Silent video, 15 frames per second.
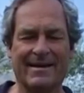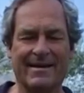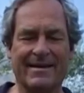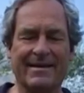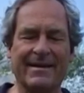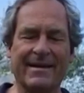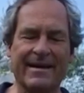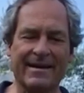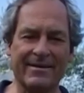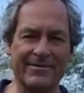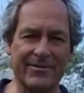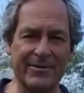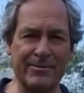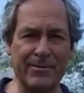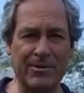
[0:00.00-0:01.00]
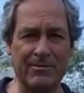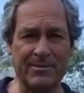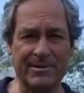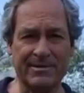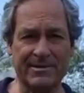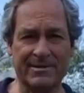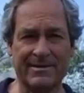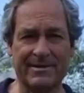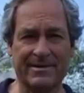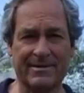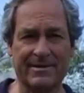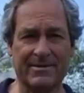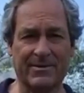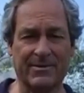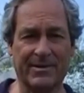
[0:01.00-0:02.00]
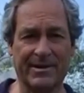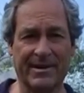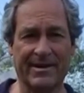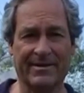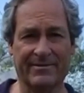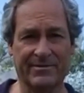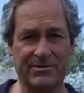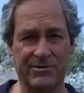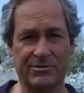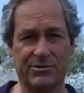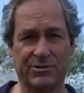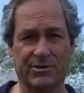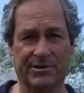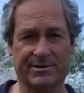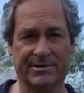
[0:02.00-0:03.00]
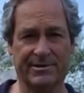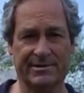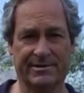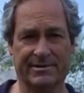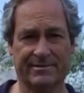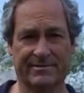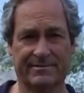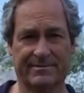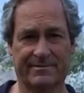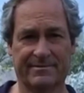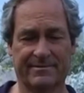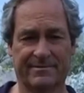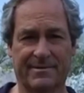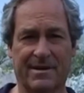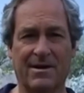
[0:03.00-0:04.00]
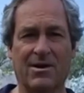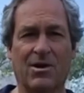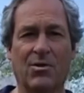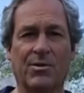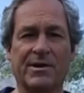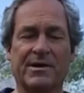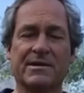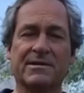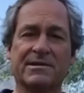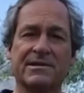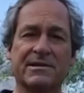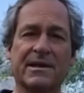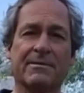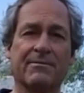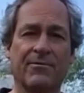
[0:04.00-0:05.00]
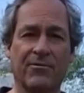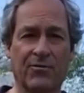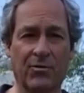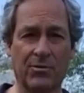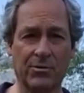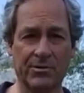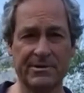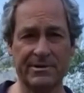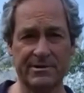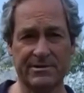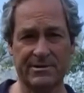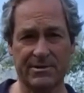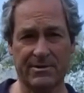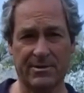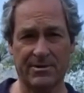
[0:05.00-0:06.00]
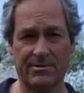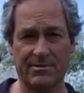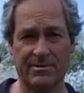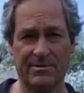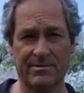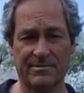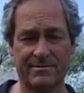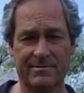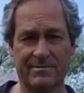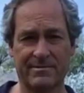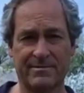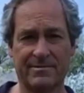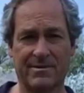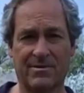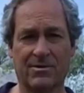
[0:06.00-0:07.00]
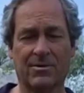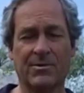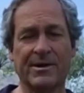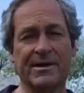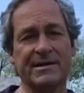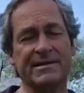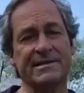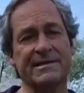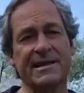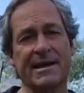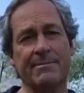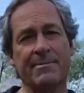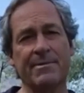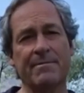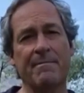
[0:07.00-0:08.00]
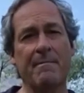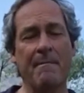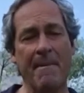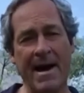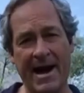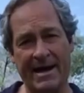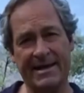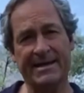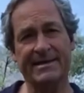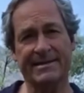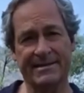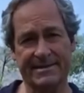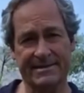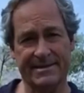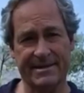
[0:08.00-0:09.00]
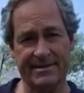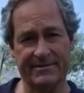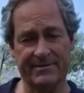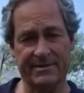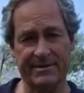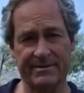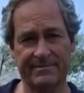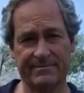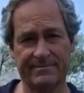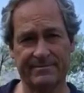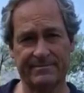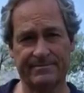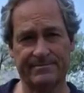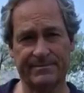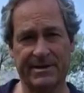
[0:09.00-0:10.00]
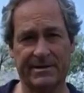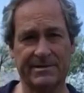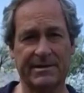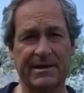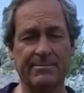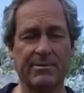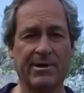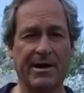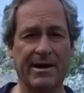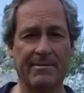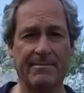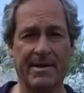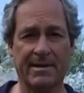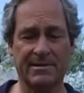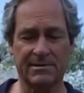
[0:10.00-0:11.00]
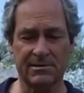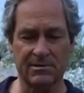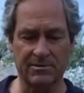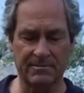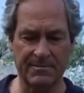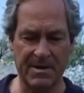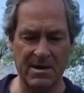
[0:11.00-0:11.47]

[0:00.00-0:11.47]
In every moment, we have two choices. We can step forward into growth, or we can step back into safety. That's Abraham Maslow.